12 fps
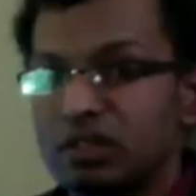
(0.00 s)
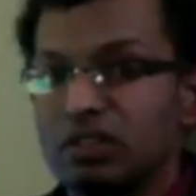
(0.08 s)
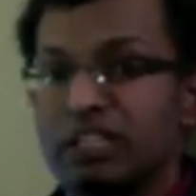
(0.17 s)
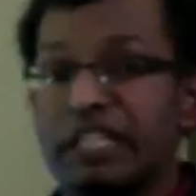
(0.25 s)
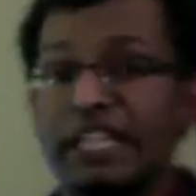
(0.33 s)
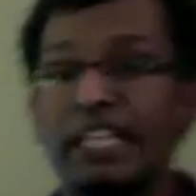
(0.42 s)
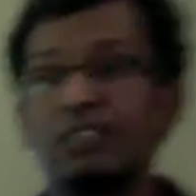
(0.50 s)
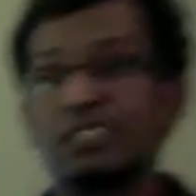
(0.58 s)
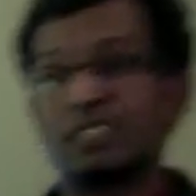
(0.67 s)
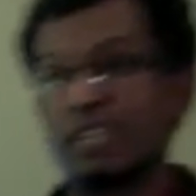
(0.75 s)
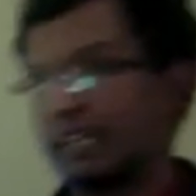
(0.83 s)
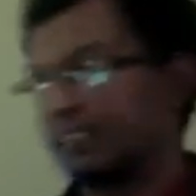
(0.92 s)
data was
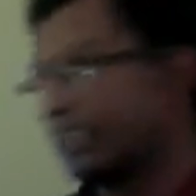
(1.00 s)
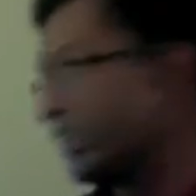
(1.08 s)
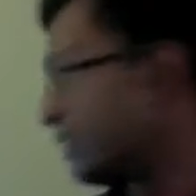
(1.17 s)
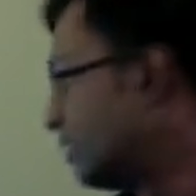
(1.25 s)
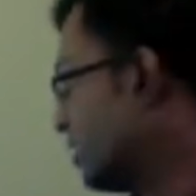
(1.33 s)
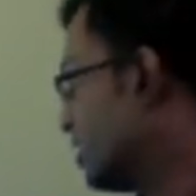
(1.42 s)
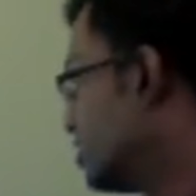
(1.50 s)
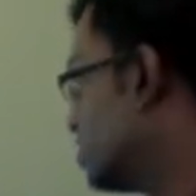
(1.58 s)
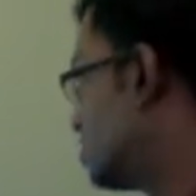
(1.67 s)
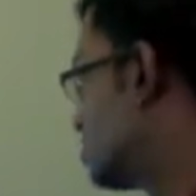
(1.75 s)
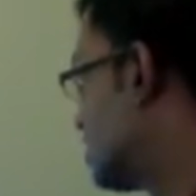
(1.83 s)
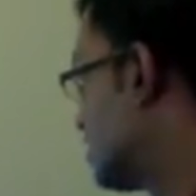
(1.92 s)
collected
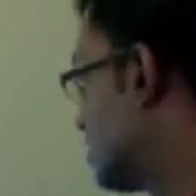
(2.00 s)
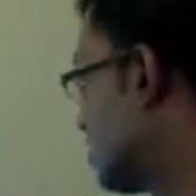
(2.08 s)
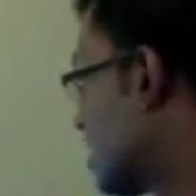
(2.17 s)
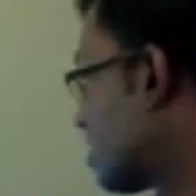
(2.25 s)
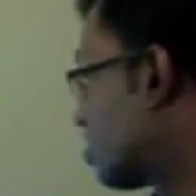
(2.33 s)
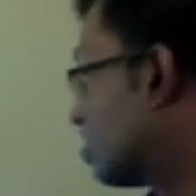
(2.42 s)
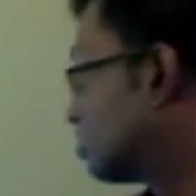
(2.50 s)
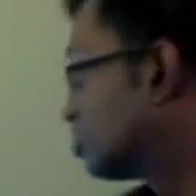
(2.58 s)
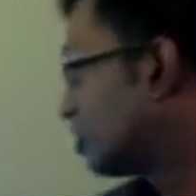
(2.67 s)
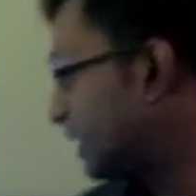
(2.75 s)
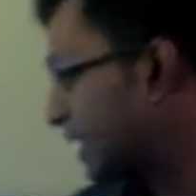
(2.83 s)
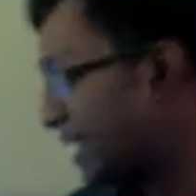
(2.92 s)
using a conjoint
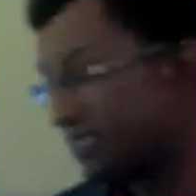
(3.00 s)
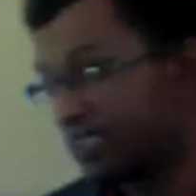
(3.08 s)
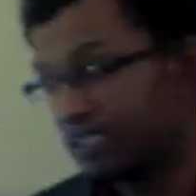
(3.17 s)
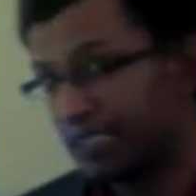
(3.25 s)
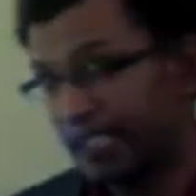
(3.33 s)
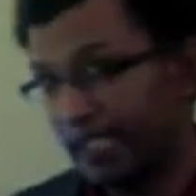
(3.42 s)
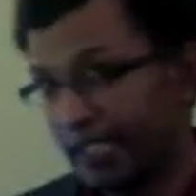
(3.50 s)
analysis study